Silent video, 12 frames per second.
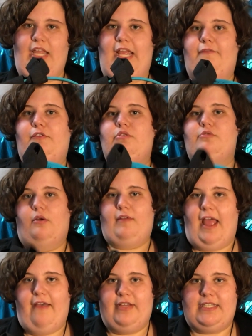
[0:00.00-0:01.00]
if you
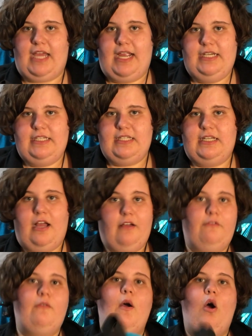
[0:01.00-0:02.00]
don't have it tightened
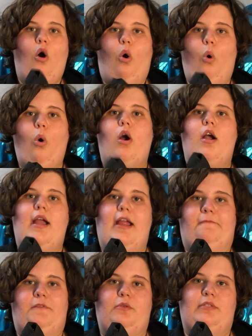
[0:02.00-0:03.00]
enough, or
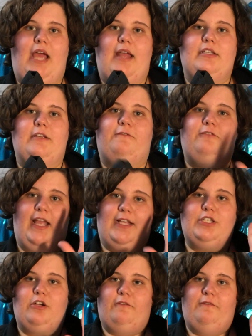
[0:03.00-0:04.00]
if you tend to
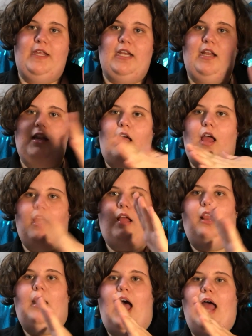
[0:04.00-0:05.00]
flex your feet
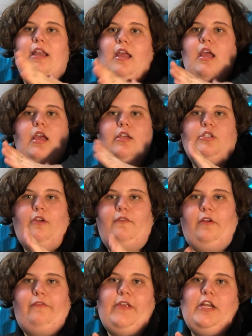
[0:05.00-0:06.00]
a lot. So
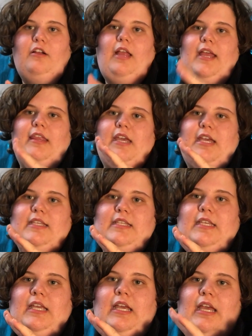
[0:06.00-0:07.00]
if your feet are like
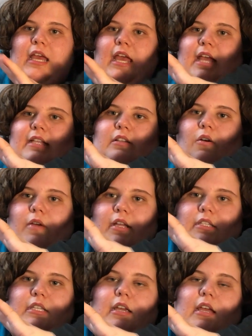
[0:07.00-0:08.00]
this, it's
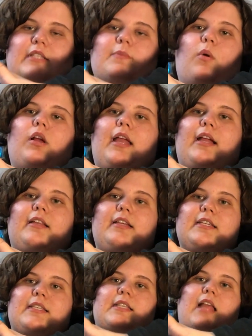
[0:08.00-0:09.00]
more
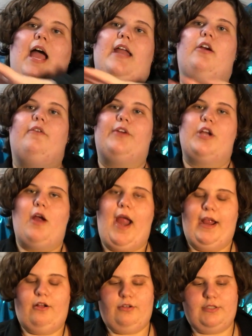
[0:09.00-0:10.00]
likely to slide over your
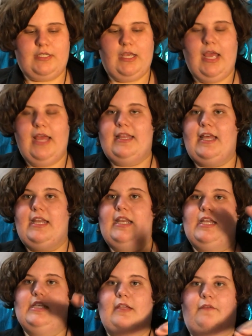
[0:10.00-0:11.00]
ankles than
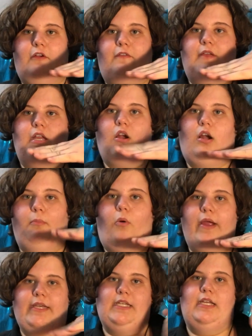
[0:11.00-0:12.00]
it is if your feet are
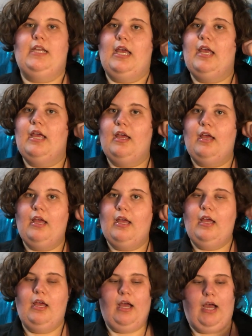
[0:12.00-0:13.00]
pointed.
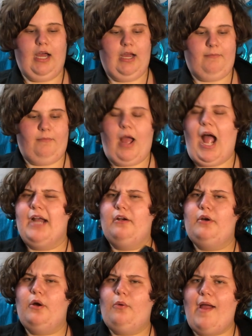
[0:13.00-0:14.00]
I
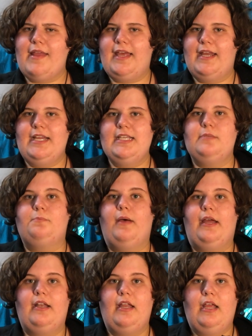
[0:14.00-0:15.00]
don't know why that is,
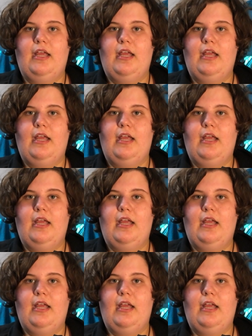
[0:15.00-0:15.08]
but